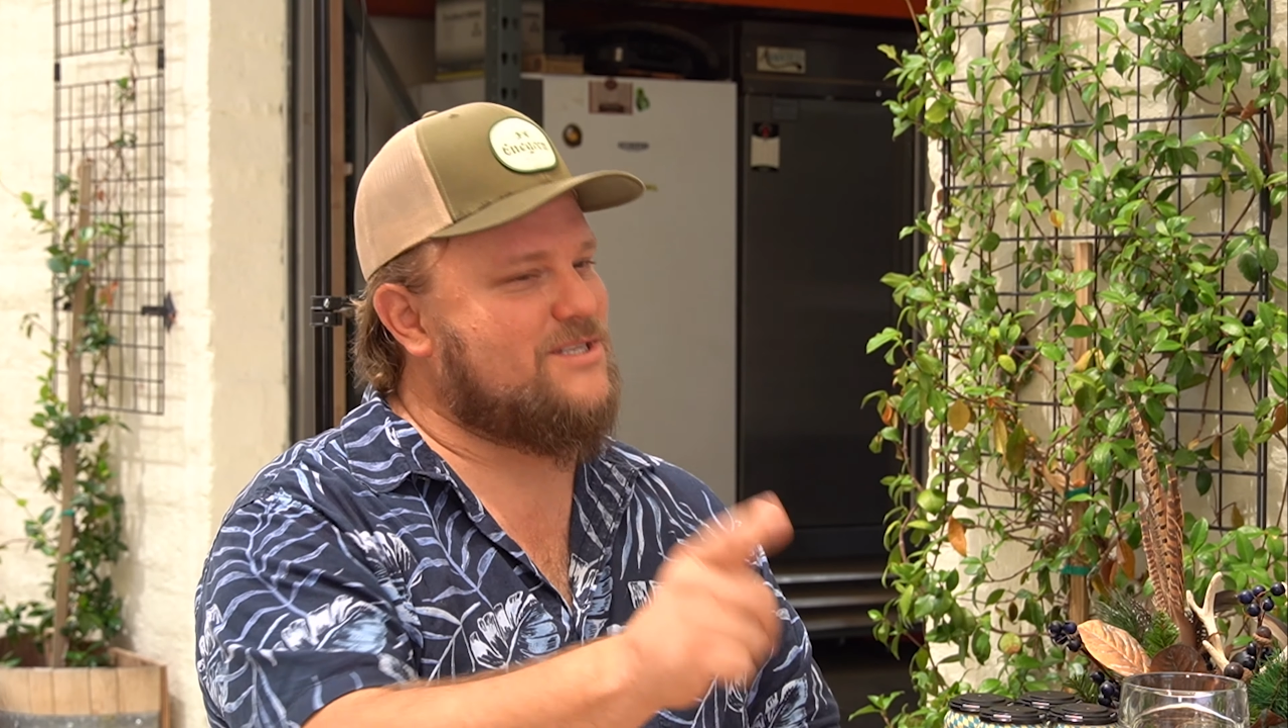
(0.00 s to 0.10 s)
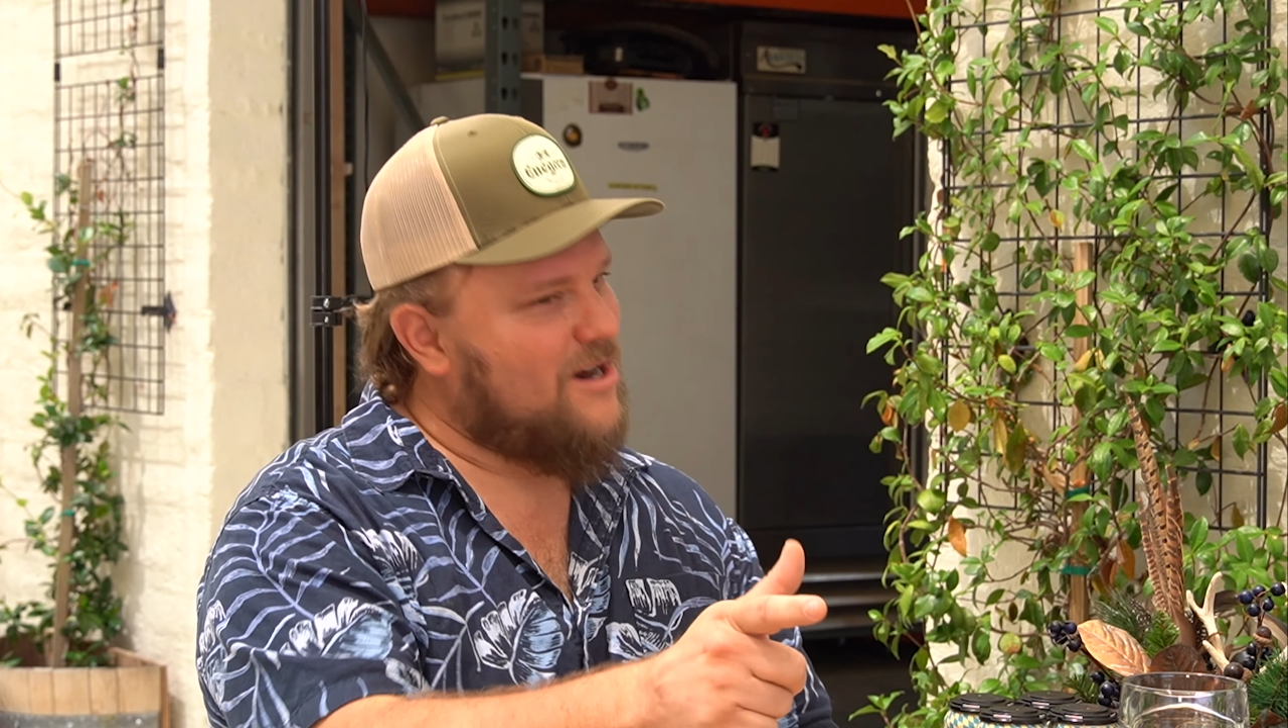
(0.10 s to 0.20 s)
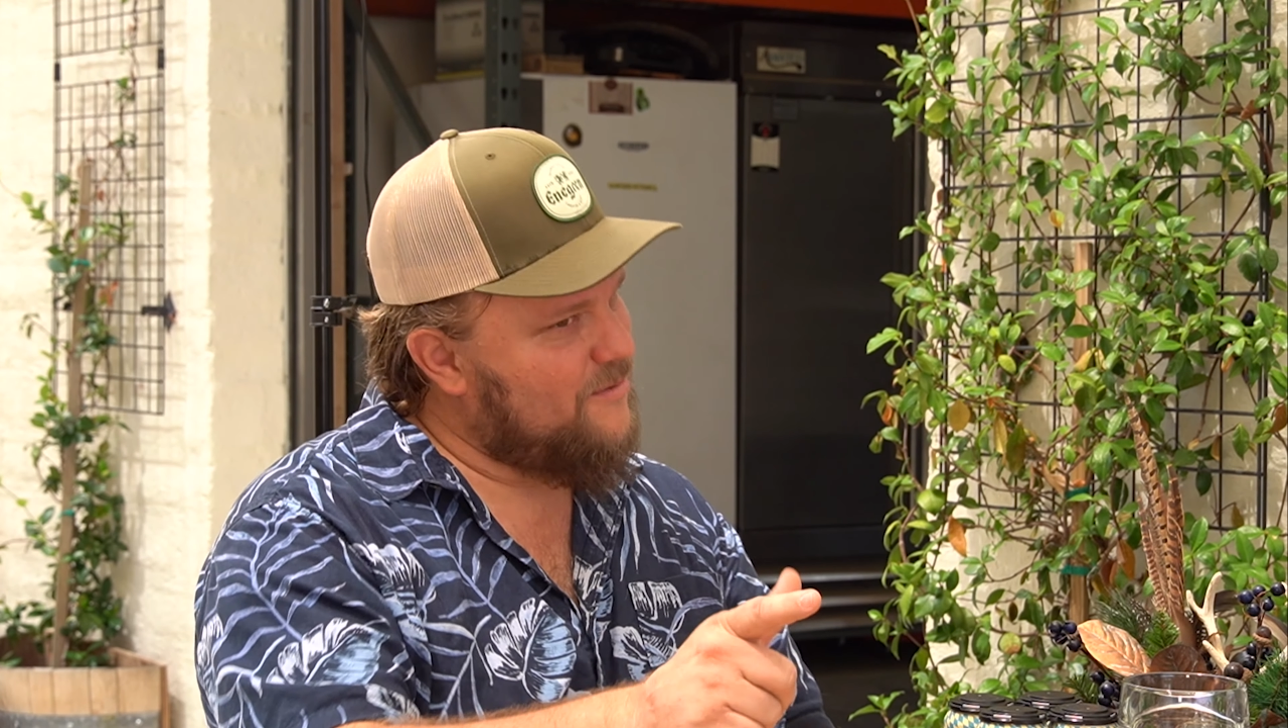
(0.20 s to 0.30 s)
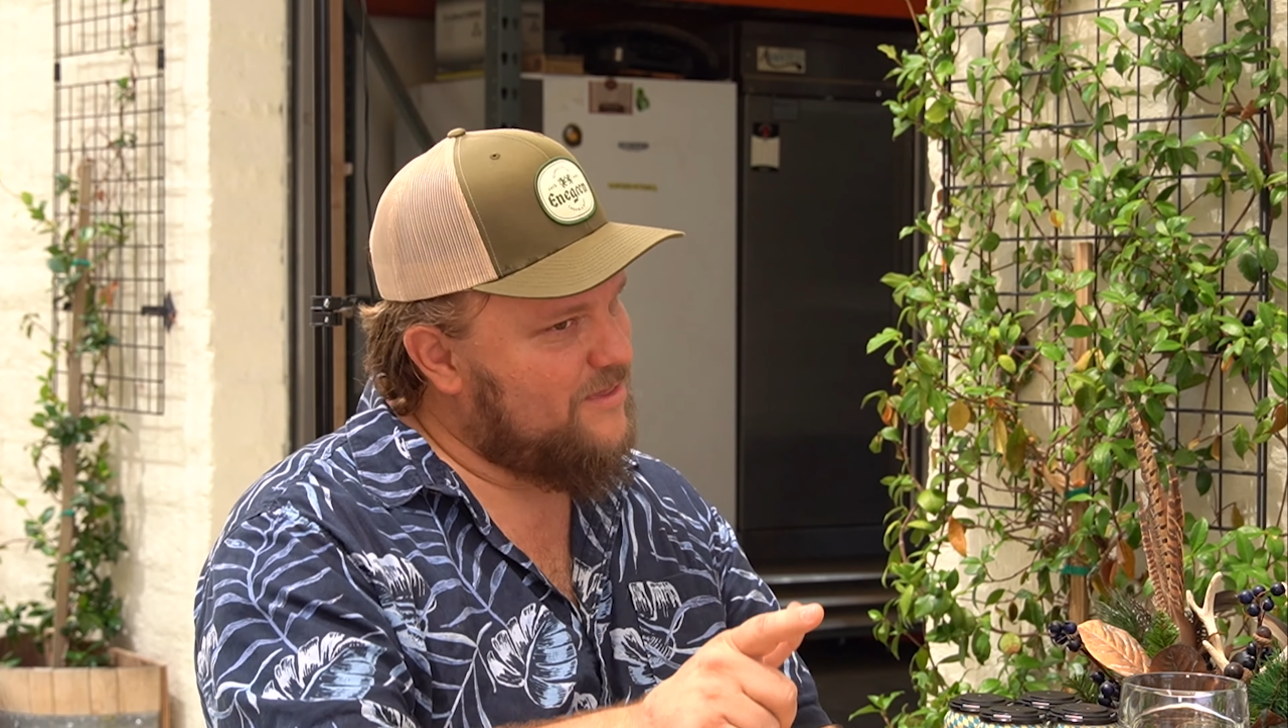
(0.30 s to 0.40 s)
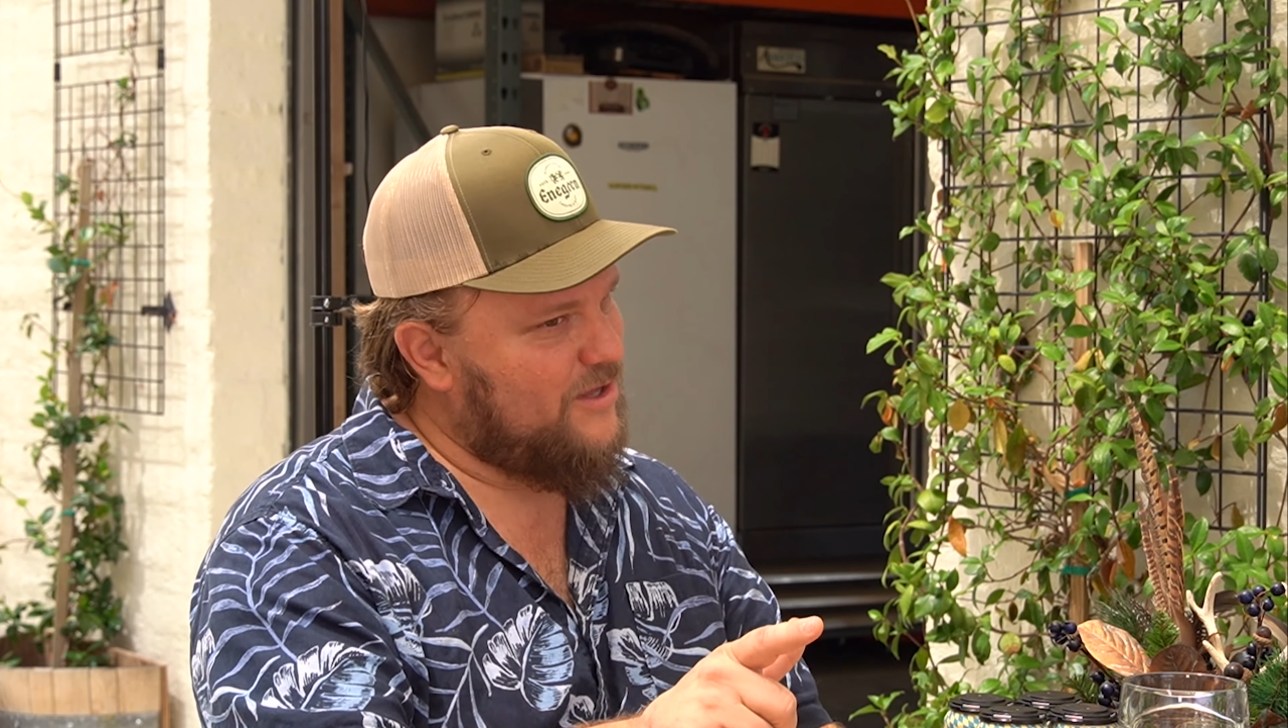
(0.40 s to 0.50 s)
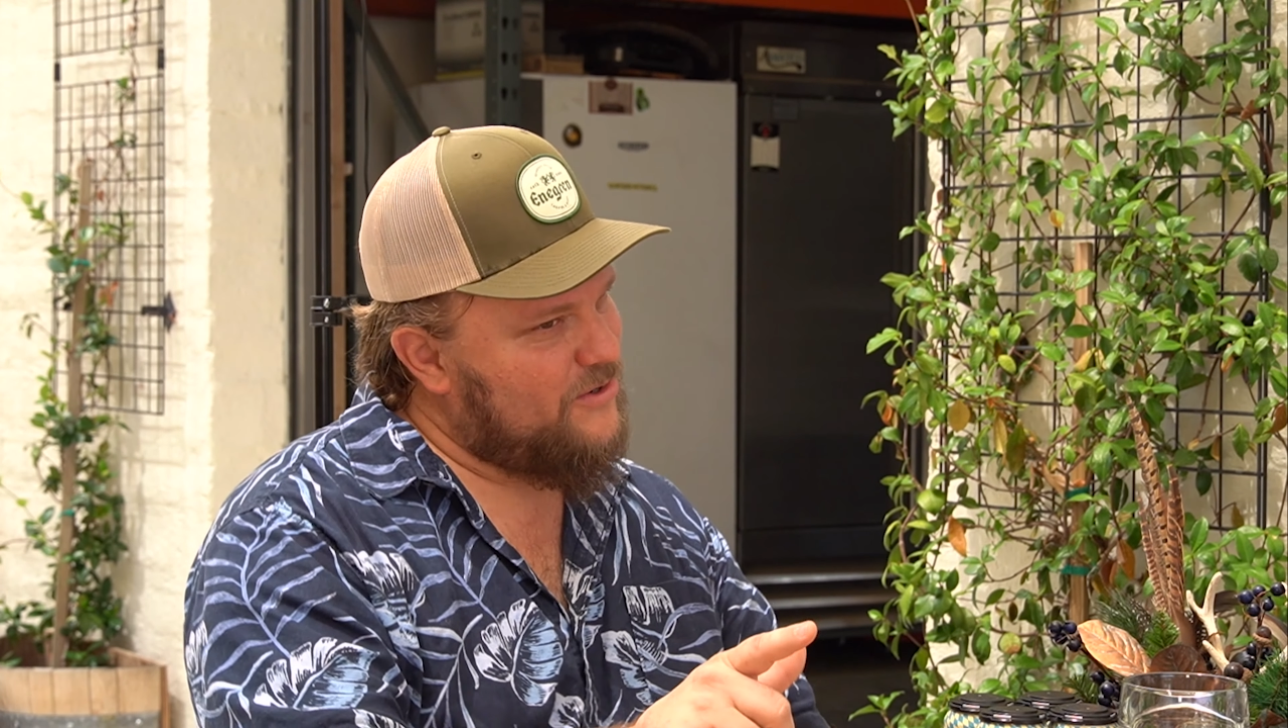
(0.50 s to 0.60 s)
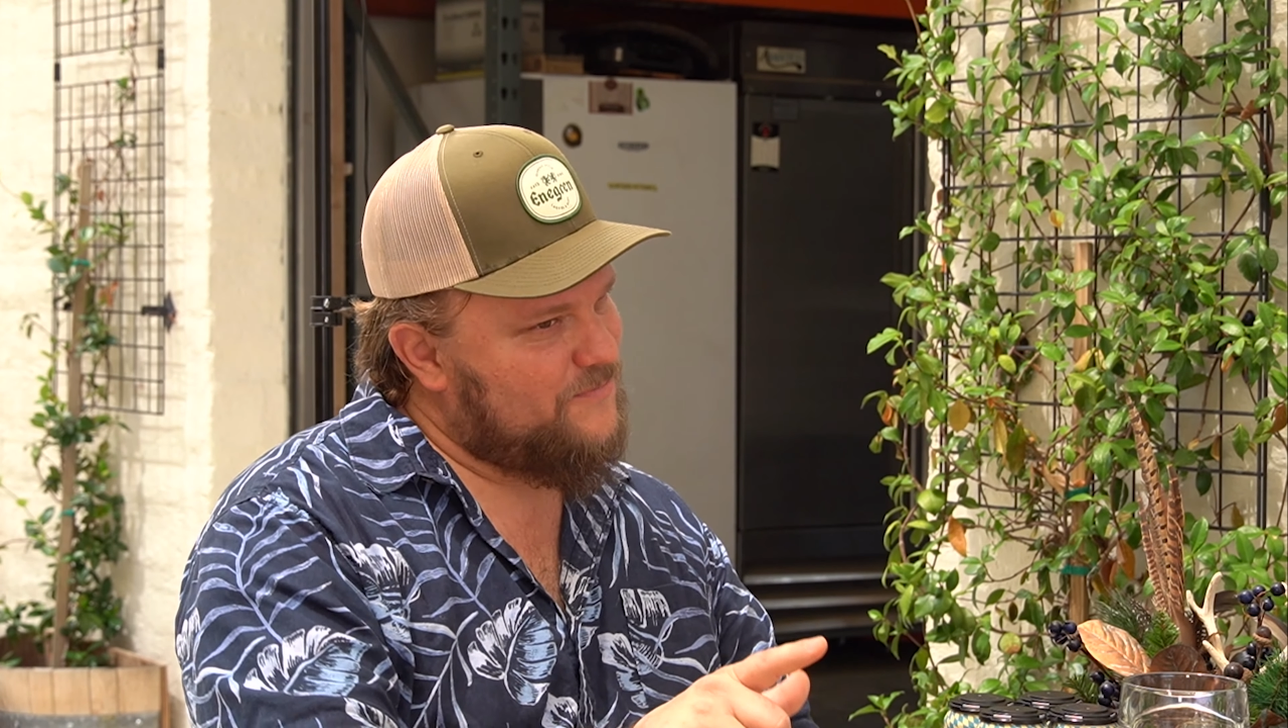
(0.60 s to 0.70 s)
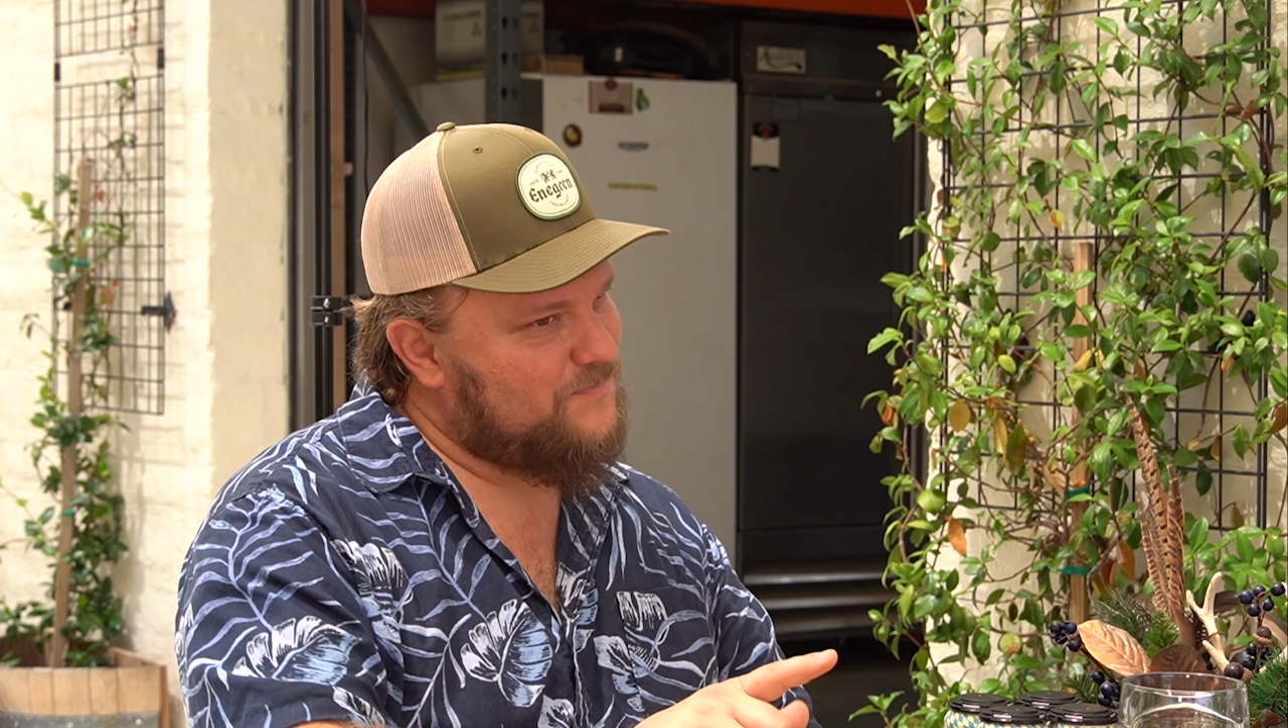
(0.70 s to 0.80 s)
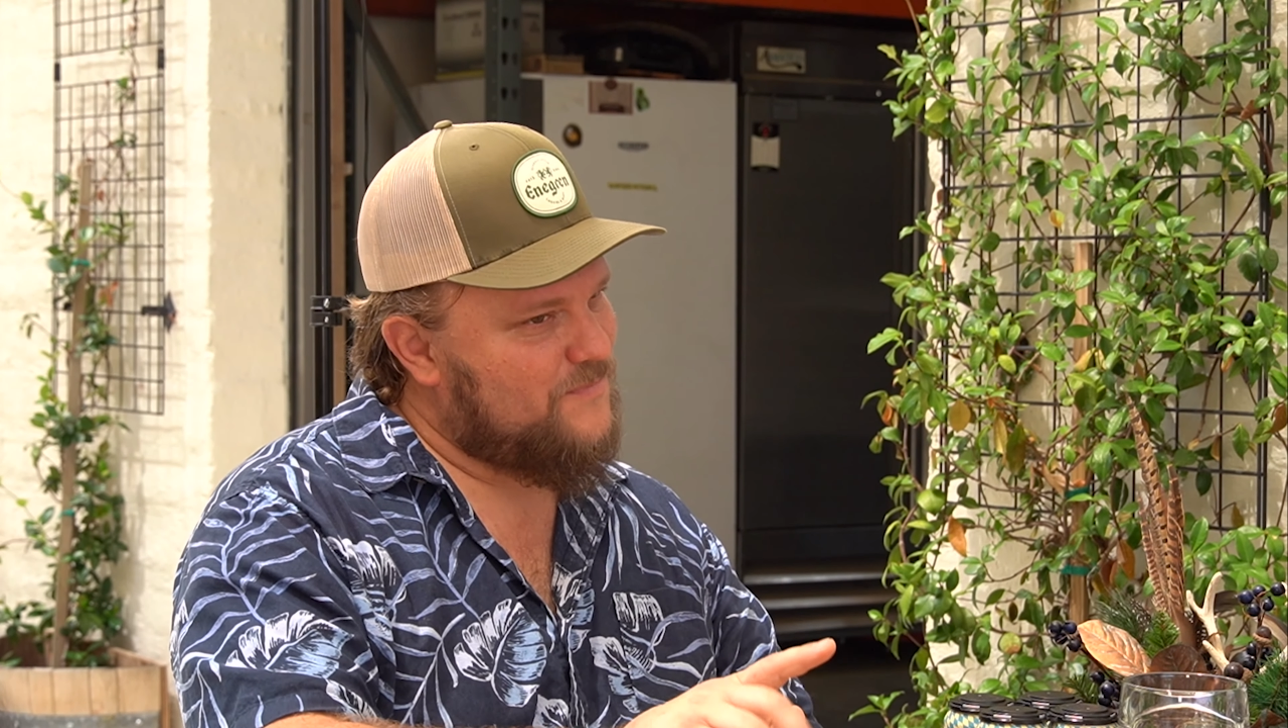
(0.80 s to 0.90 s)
to start with you.